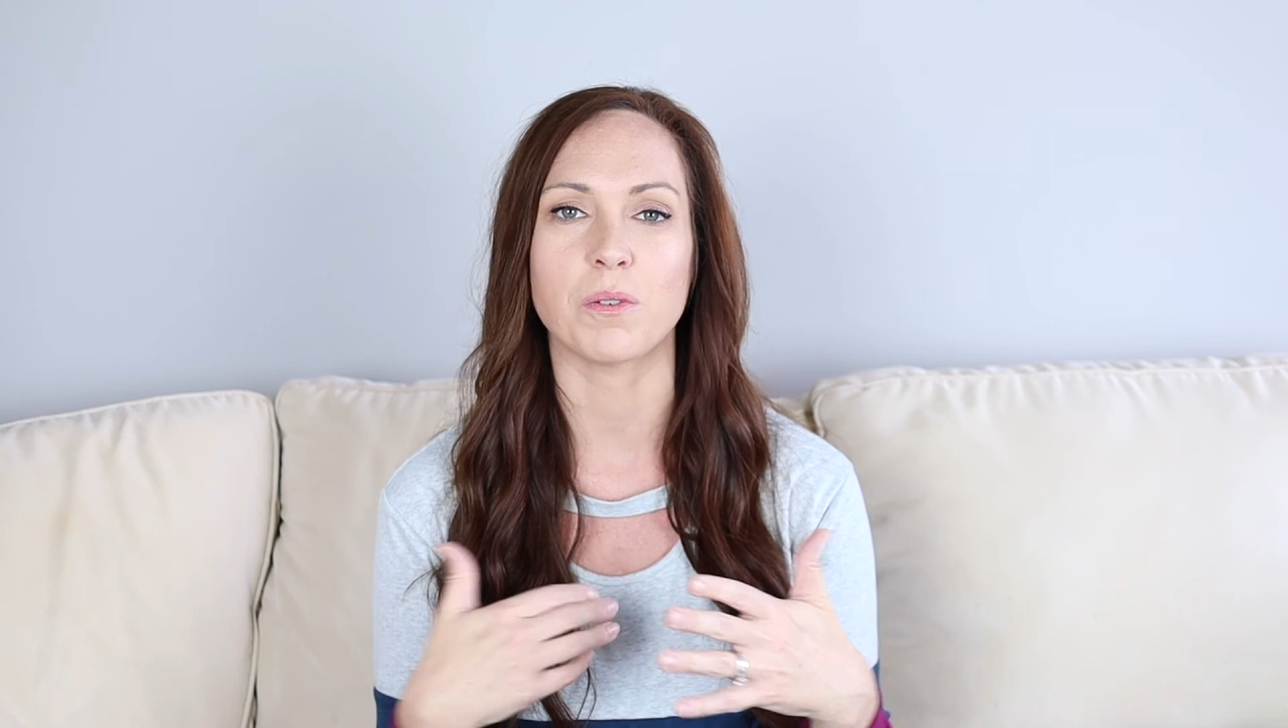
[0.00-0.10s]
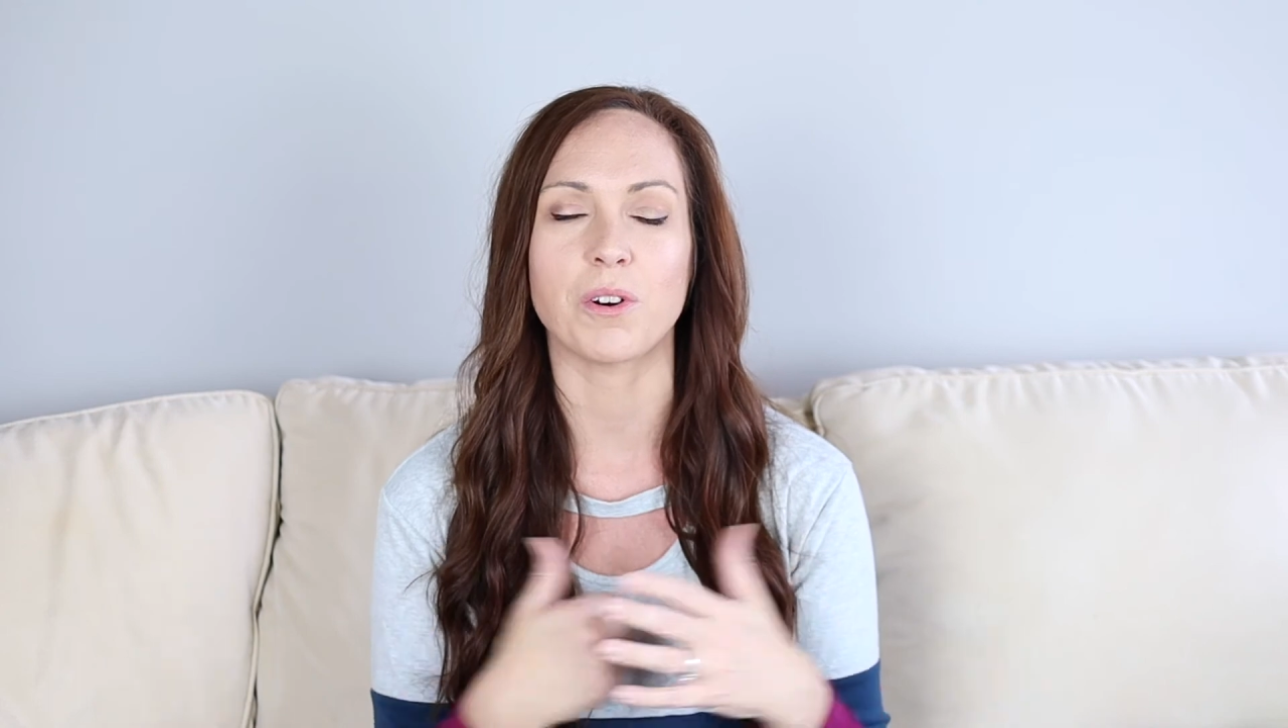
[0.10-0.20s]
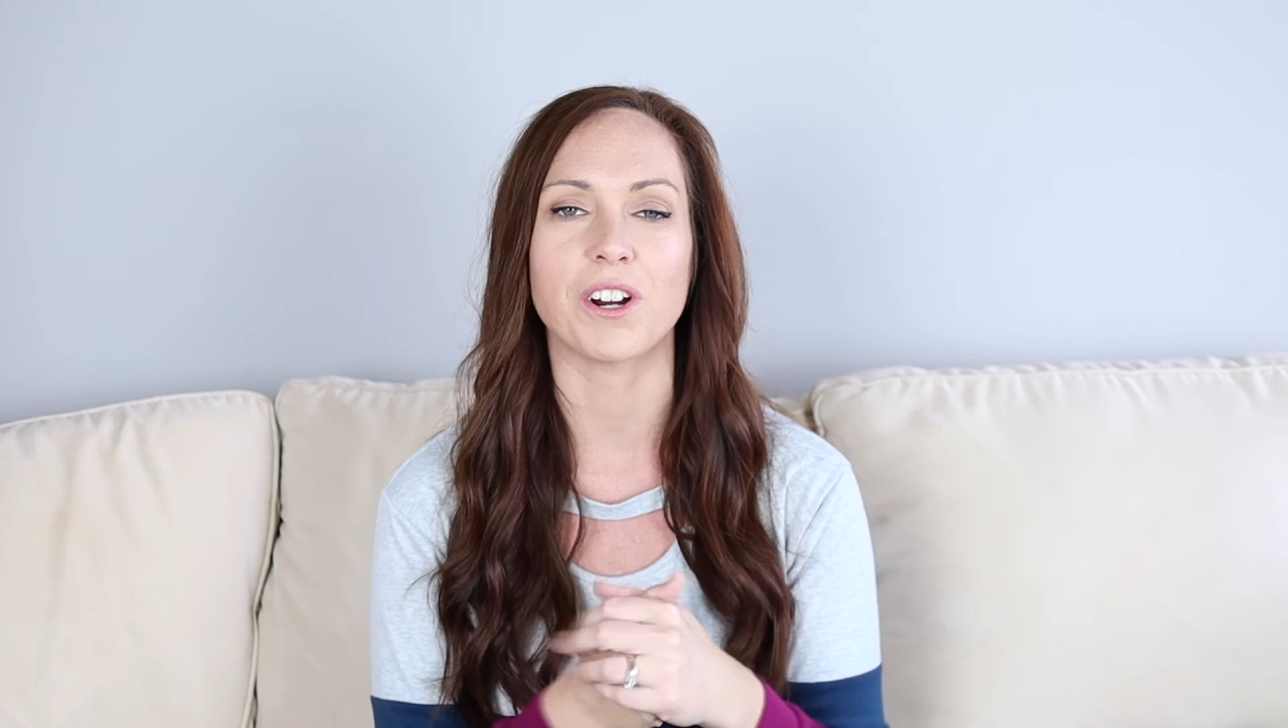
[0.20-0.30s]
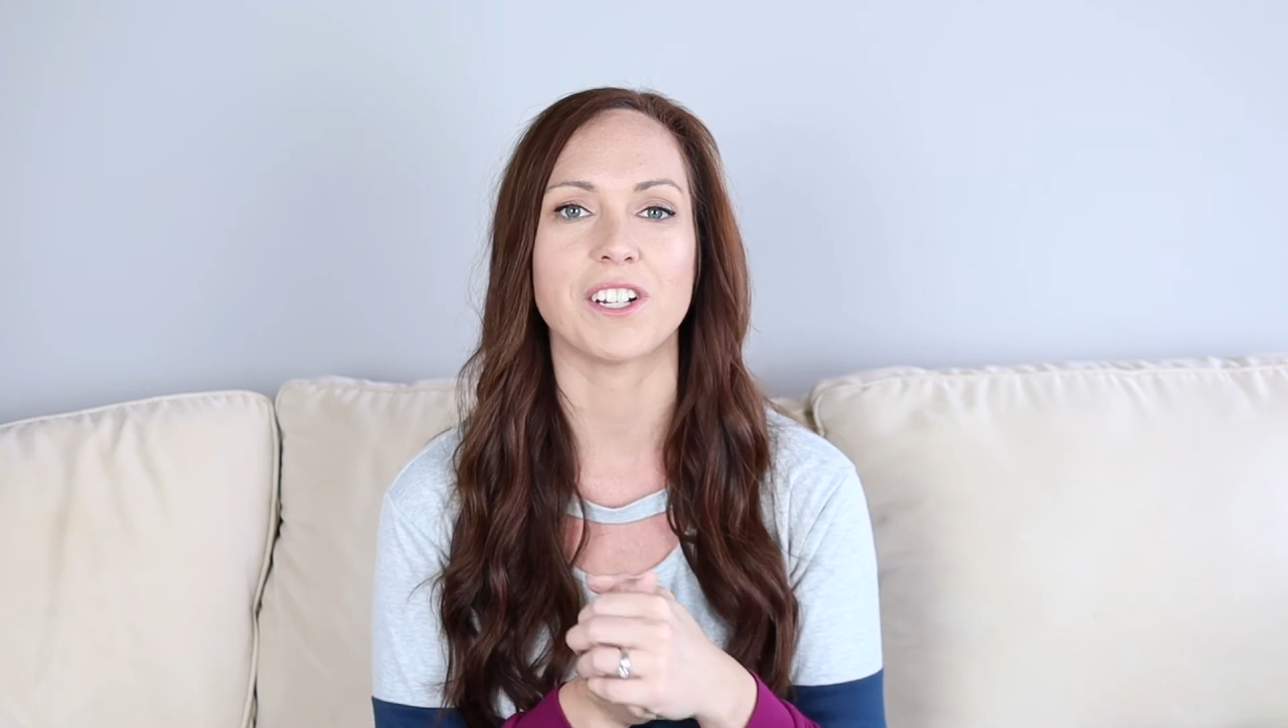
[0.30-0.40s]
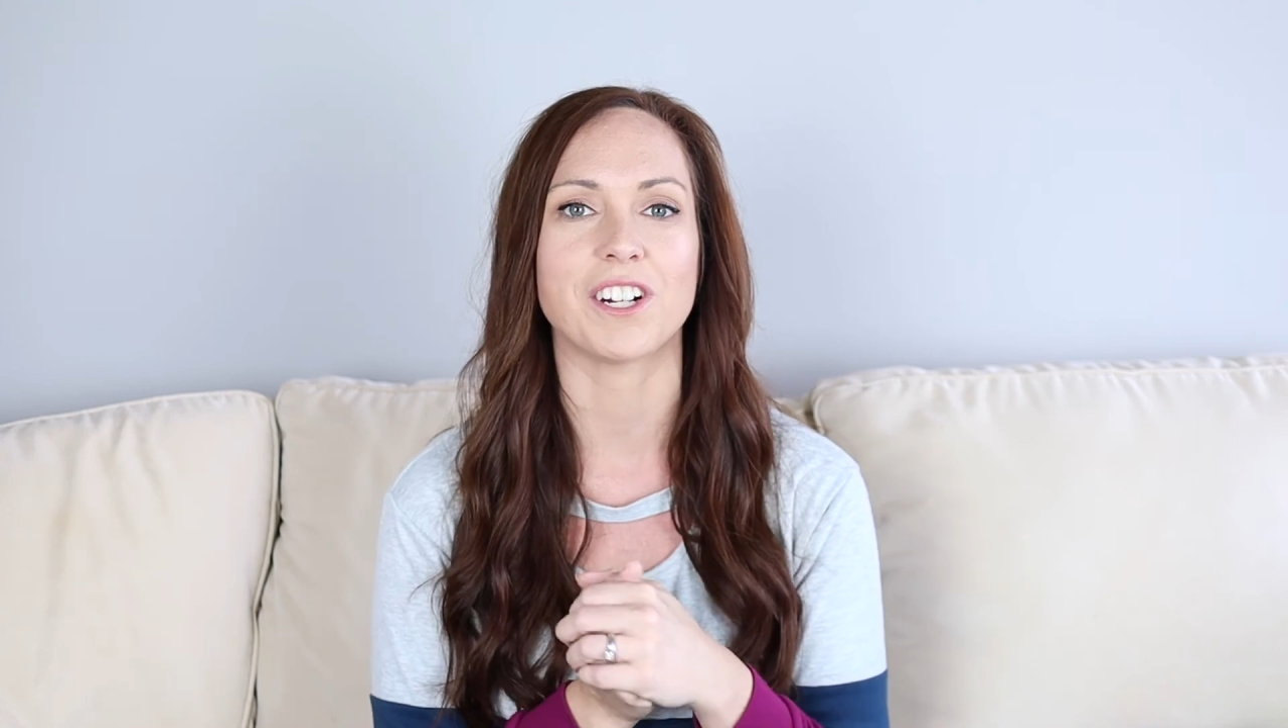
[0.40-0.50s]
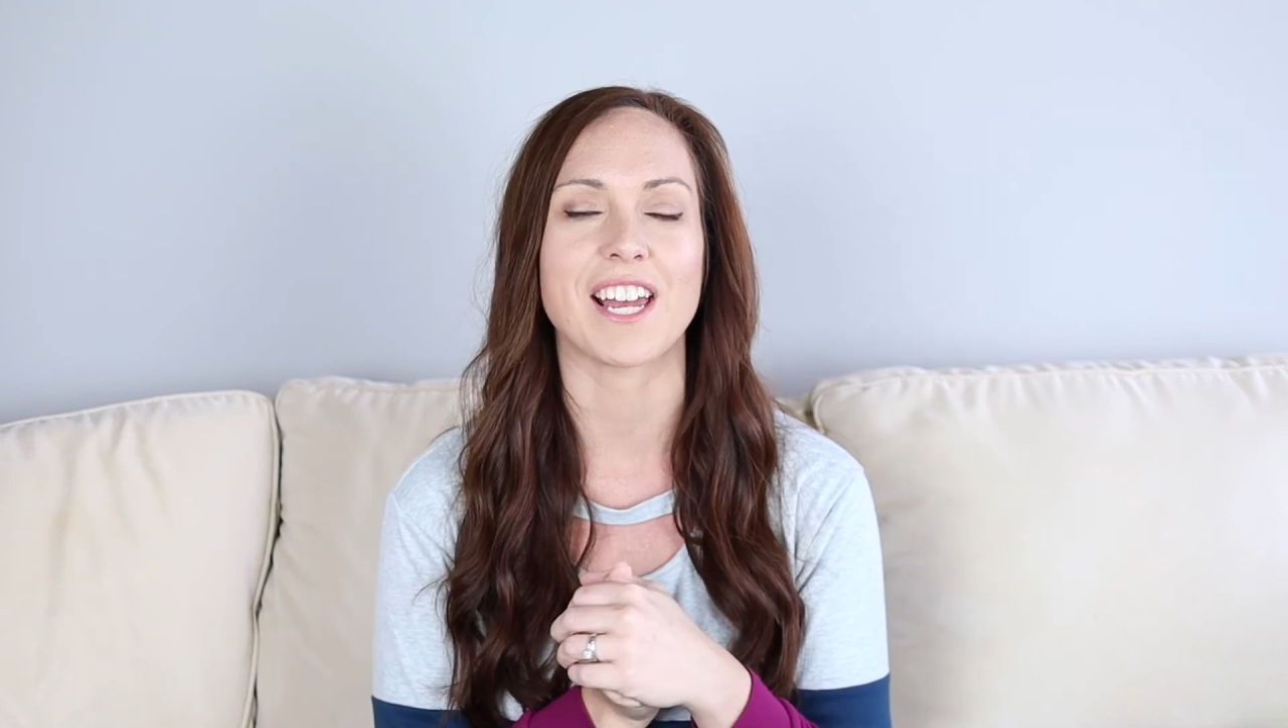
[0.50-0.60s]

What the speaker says: for your